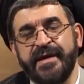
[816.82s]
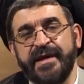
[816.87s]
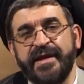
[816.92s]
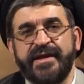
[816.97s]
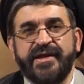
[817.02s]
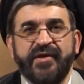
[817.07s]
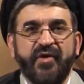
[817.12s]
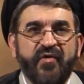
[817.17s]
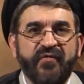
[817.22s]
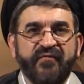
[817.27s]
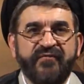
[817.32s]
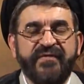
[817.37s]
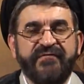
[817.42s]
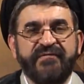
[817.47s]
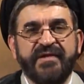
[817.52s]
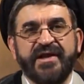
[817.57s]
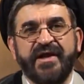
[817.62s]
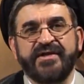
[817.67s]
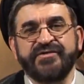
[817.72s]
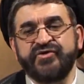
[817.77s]
So we
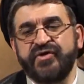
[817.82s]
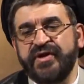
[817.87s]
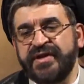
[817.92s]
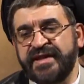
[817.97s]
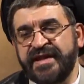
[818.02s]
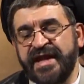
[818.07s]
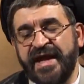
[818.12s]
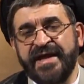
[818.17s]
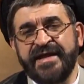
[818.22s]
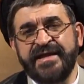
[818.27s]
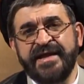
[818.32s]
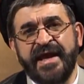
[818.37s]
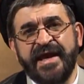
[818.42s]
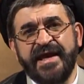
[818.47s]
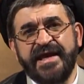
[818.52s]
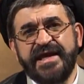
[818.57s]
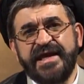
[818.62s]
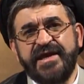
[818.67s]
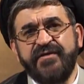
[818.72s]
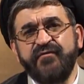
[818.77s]
will understand
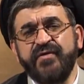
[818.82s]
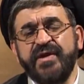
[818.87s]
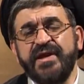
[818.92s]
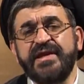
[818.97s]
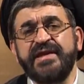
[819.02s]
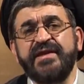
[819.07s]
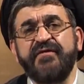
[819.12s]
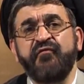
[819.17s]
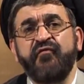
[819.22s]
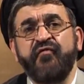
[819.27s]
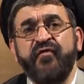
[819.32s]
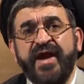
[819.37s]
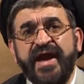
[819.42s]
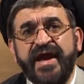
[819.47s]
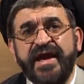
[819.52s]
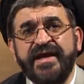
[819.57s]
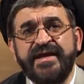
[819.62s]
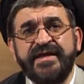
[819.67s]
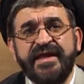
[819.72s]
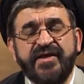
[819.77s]
even the
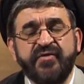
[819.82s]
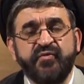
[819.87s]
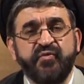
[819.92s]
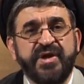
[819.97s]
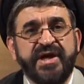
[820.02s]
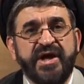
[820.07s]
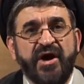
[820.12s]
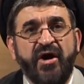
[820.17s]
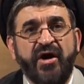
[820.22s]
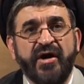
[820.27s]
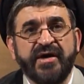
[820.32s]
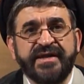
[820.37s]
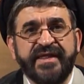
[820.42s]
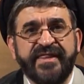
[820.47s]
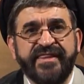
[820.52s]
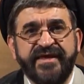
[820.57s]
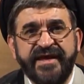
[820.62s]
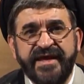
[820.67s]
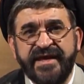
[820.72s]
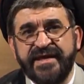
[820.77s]
way that we are
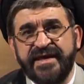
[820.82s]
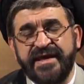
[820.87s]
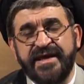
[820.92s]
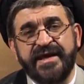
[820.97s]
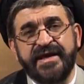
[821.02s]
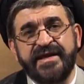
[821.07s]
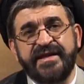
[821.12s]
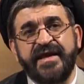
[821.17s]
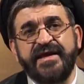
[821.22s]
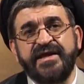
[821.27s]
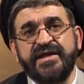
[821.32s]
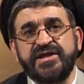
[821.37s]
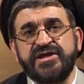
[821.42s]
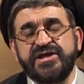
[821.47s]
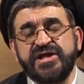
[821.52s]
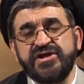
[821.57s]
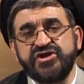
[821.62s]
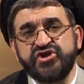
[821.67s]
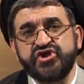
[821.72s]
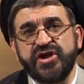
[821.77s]
thinking, the
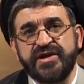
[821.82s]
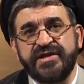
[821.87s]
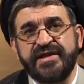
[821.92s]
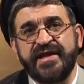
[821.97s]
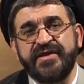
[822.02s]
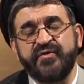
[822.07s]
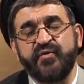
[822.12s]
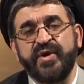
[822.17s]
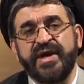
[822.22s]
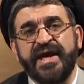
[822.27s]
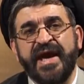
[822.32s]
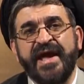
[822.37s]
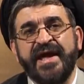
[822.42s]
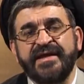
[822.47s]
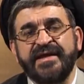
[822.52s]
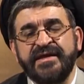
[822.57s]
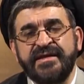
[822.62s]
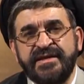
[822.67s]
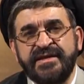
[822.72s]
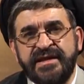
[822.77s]
intention that we
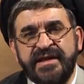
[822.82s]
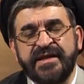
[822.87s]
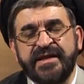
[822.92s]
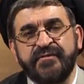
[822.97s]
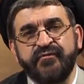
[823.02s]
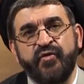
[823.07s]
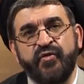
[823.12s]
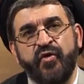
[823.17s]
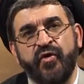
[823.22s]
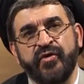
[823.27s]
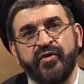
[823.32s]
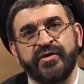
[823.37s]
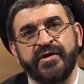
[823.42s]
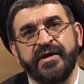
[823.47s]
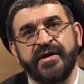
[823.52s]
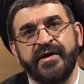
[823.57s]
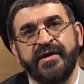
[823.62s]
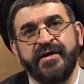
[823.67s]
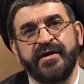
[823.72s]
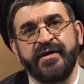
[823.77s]
had in this world
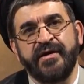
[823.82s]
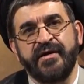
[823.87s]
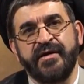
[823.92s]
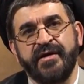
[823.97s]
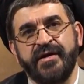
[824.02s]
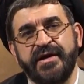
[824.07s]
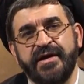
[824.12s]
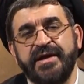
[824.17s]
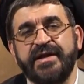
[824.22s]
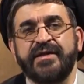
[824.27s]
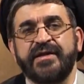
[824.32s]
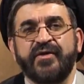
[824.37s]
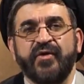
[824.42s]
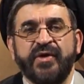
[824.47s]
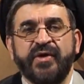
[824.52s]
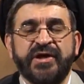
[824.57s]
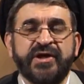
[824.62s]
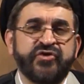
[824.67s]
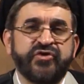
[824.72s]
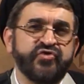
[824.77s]
is
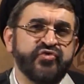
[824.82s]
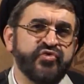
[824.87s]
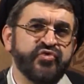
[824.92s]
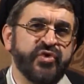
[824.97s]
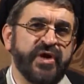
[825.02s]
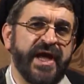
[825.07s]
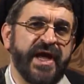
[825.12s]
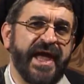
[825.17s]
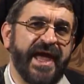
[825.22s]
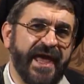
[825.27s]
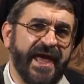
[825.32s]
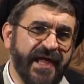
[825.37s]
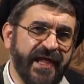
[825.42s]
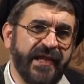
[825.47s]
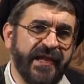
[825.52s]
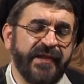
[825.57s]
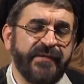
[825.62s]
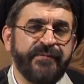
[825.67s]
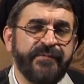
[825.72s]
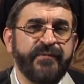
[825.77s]
going to
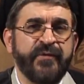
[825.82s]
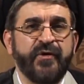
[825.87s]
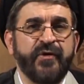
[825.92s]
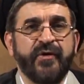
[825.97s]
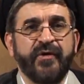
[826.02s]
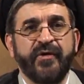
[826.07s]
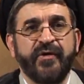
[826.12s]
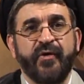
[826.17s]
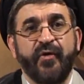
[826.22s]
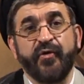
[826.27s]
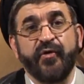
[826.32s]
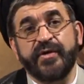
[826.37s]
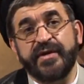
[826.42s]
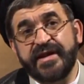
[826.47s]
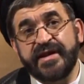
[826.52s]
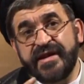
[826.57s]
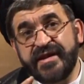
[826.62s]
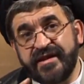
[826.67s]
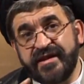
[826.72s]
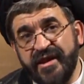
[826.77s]
help or
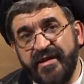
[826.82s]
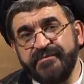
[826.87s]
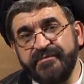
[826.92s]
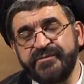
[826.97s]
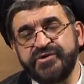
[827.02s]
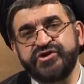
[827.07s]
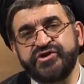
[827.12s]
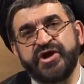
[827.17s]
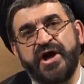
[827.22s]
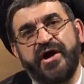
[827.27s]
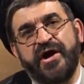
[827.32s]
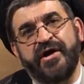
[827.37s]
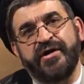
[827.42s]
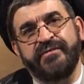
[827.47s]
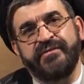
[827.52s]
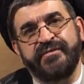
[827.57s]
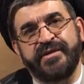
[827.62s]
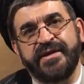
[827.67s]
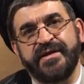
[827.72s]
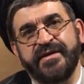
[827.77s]

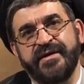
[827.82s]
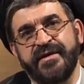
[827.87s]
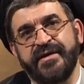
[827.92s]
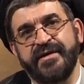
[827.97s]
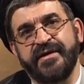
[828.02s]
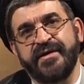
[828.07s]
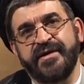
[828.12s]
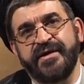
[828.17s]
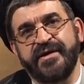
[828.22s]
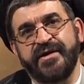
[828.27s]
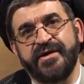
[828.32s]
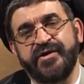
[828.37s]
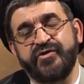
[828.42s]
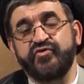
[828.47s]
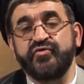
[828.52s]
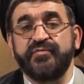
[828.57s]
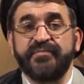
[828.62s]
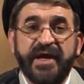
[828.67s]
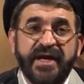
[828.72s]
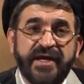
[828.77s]
sometimes
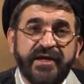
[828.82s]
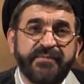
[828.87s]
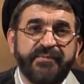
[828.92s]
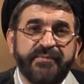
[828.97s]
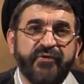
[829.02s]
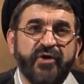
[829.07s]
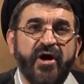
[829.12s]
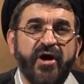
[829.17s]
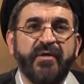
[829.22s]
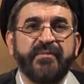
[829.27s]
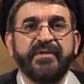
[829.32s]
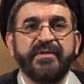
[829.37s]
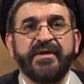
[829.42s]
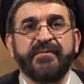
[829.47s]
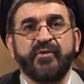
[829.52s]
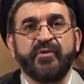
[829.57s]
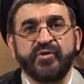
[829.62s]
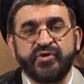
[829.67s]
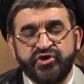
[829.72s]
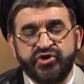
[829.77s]
to make
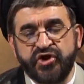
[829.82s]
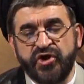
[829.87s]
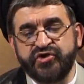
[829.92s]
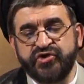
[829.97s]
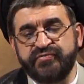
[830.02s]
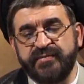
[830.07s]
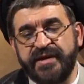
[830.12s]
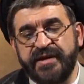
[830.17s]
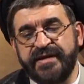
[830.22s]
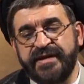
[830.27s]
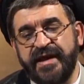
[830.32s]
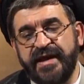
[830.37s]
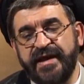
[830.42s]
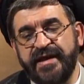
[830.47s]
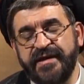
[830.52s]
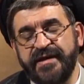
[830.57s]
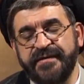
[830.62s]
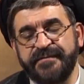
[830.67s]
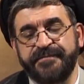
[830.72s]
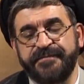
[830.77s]
problem on Judgment Day.